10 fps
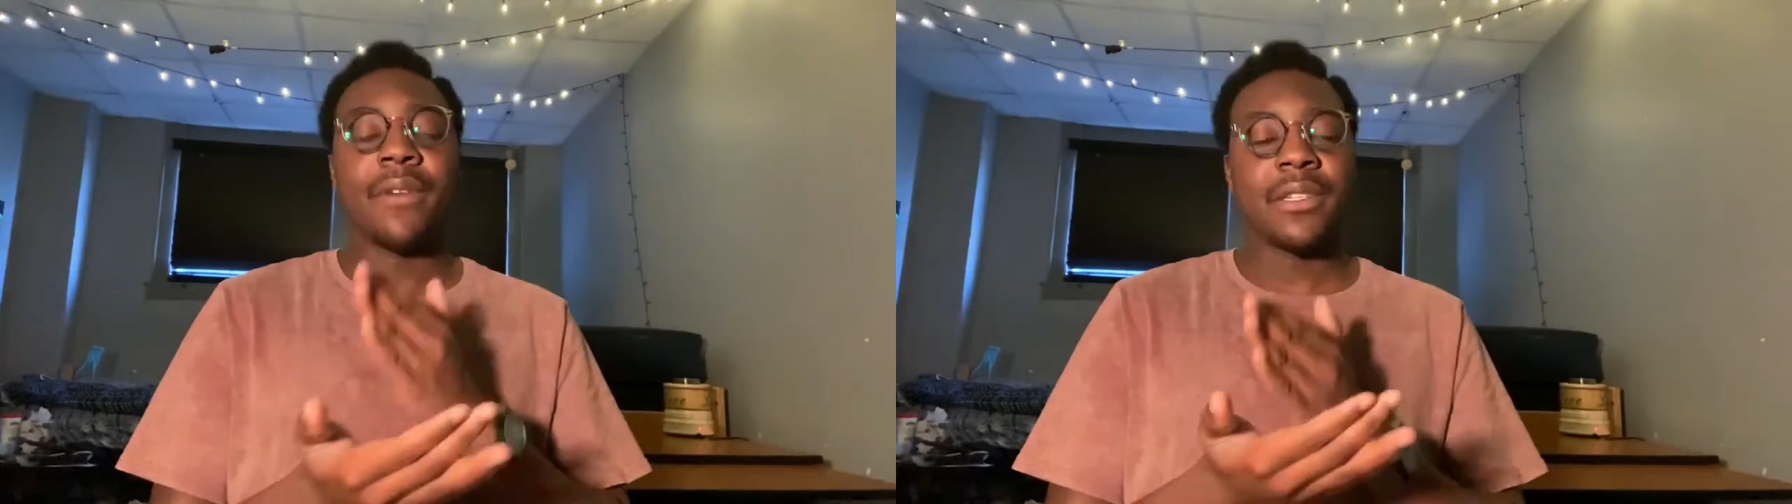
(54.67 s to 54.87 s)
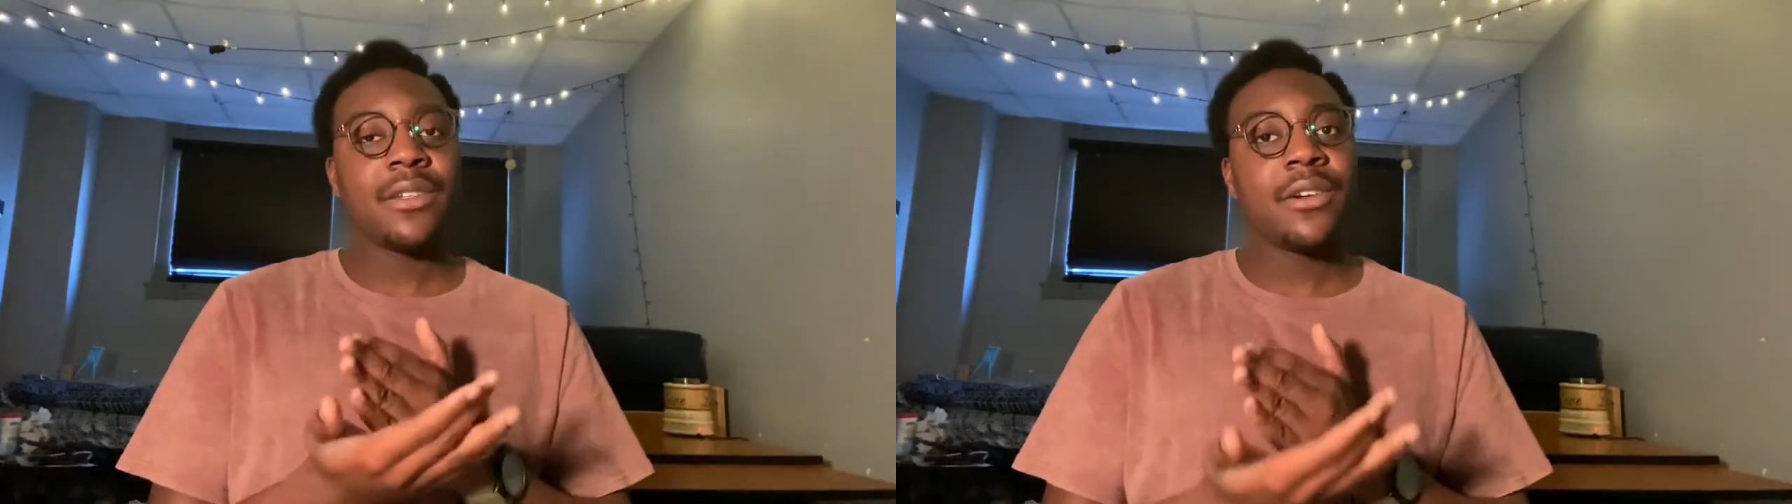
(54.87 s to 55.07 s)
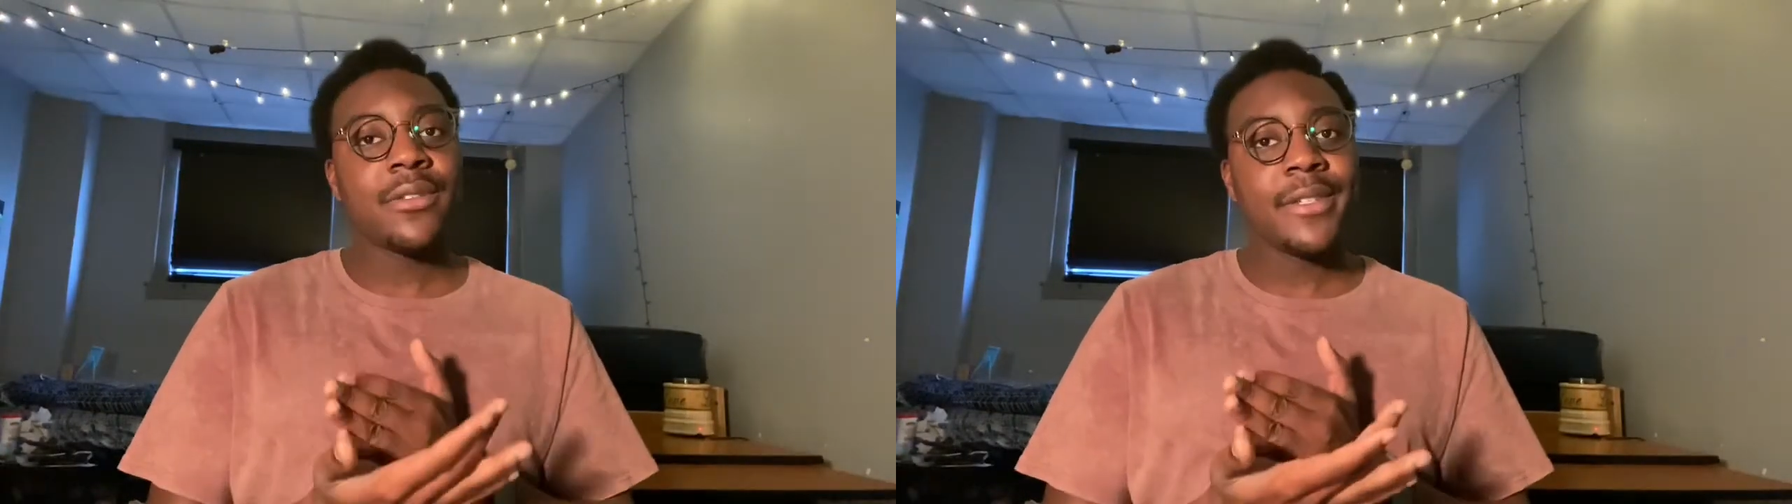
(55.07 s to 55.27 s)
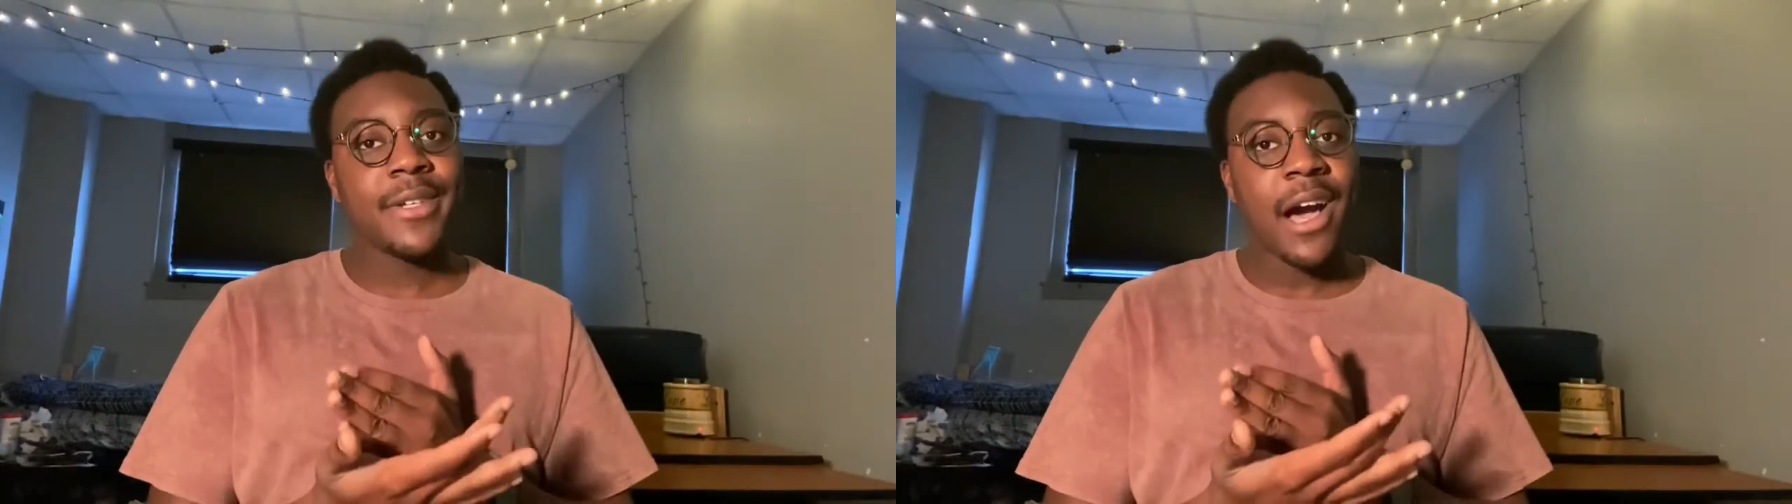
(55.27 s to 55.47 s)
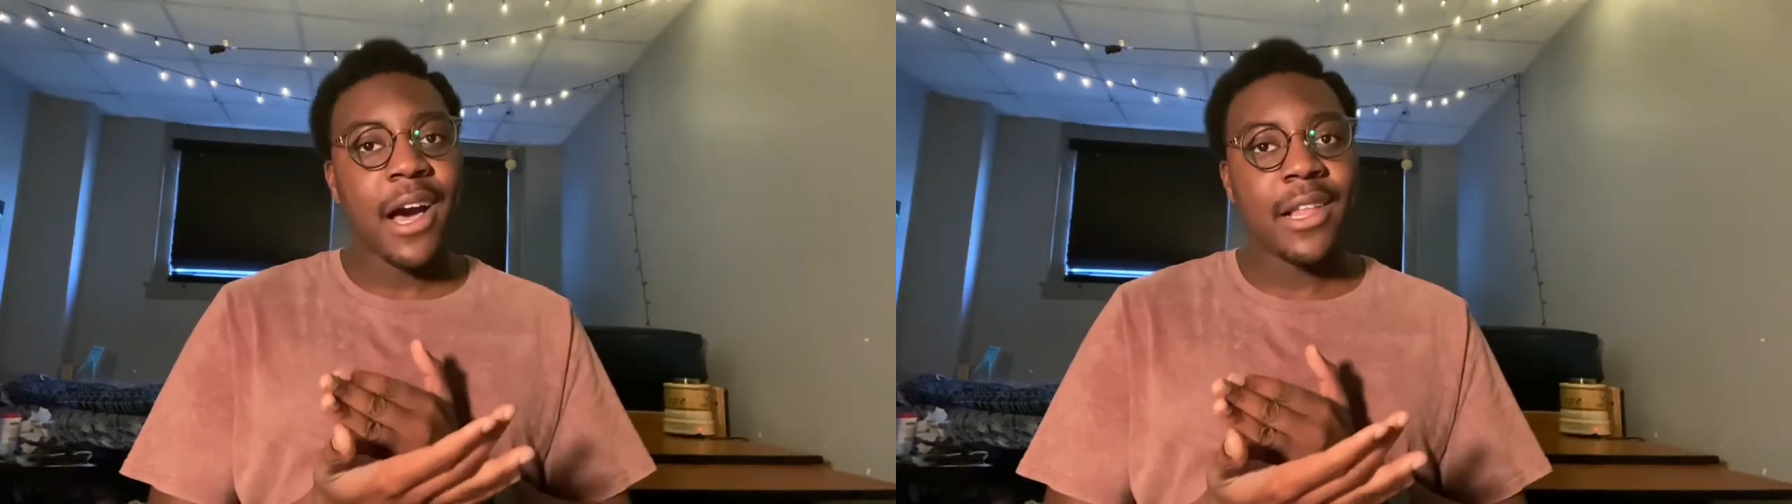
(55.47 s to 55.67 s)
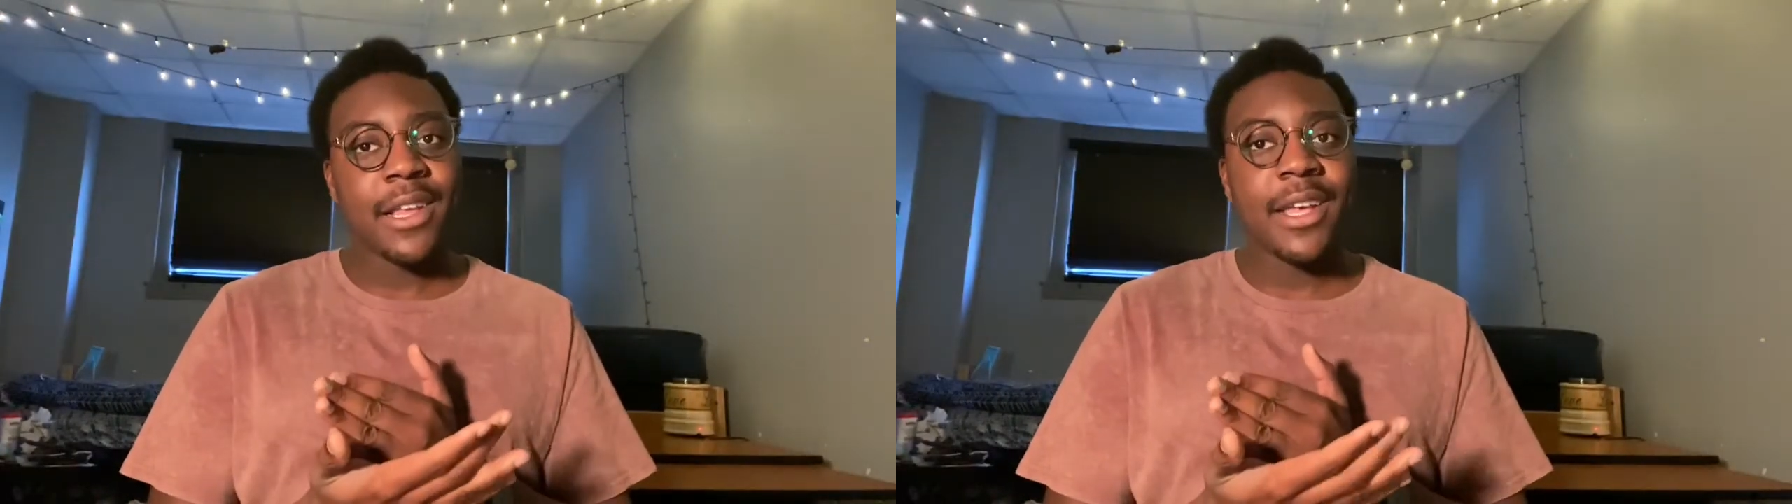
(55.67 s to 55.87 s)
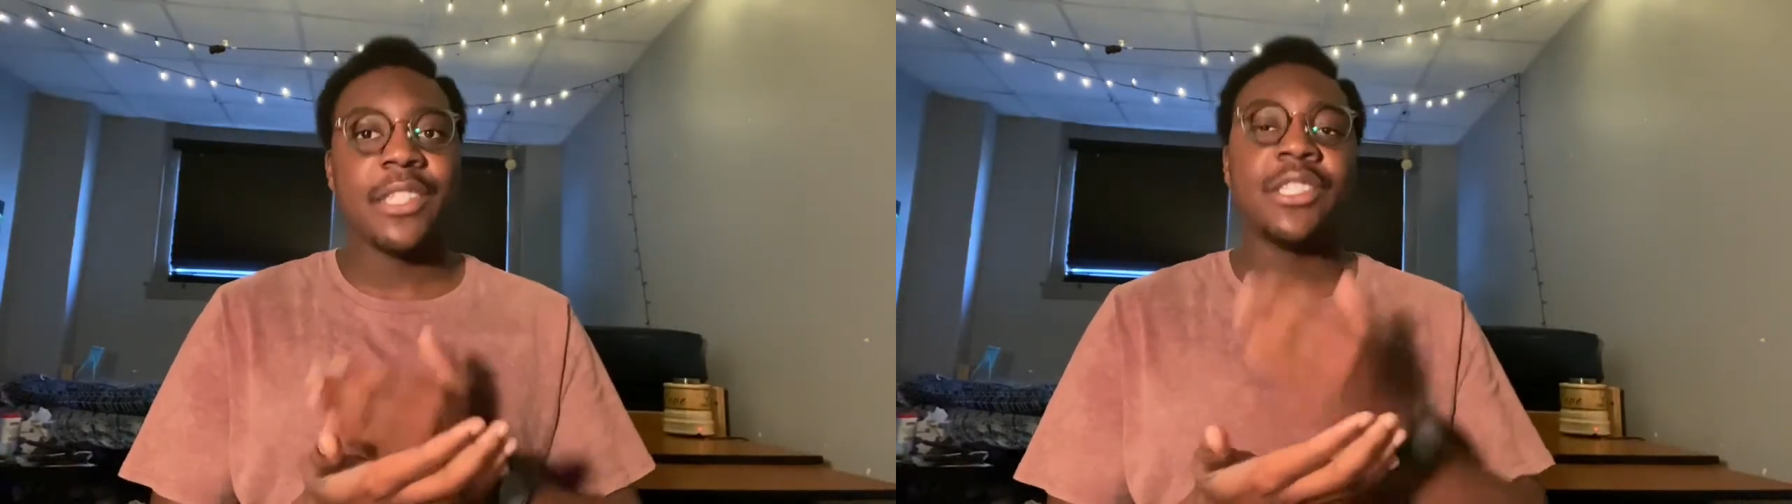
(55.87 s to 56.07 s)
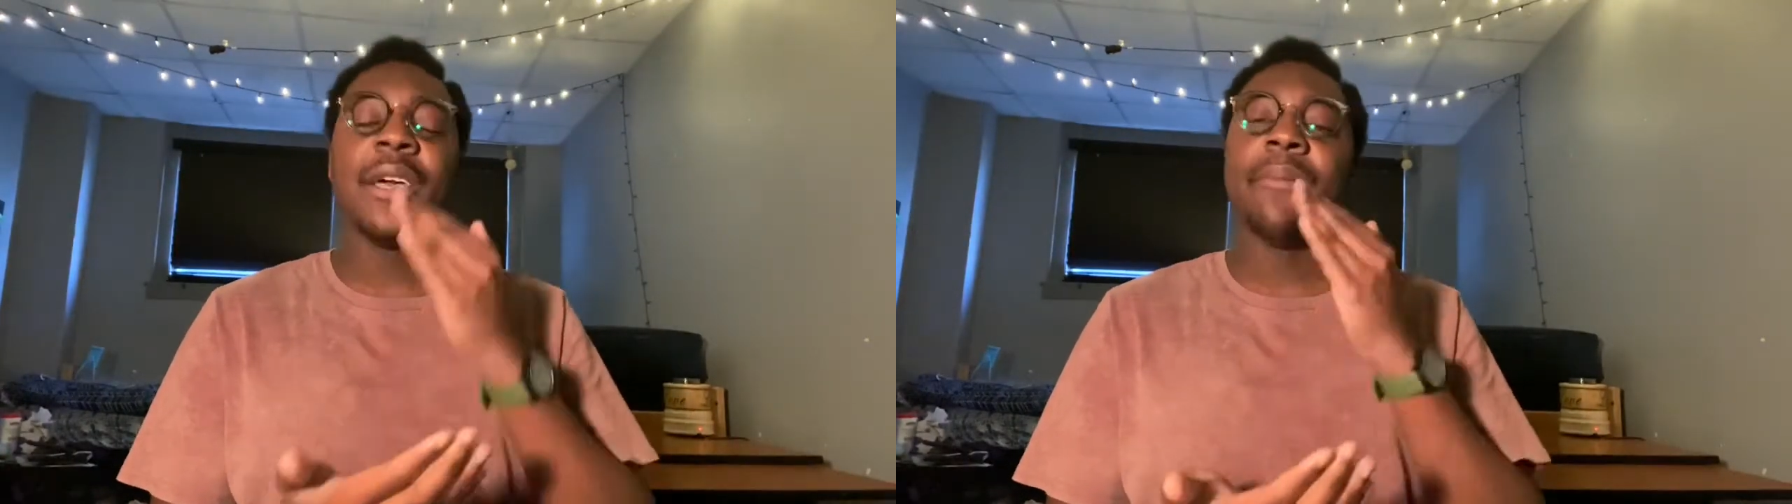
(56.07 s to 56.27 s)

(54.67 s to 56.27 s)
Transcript: want to go to college,